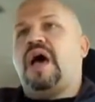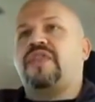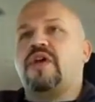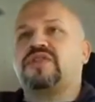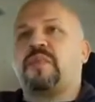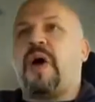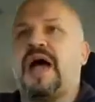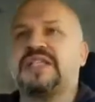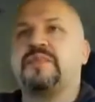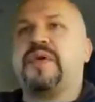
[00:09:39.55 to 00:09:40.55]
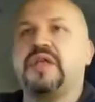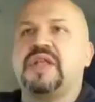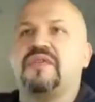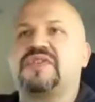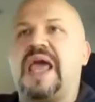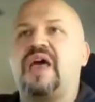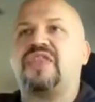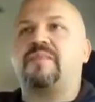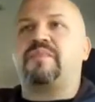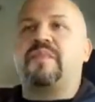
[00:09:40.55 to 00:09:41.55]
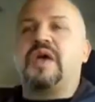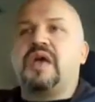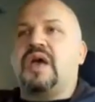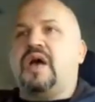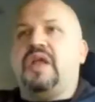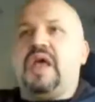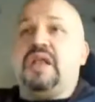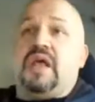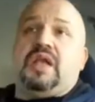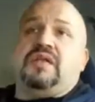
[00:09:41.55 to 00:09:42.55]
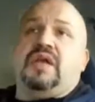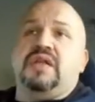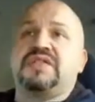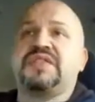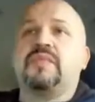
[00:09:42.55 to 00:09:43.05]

There's a possibility of death and in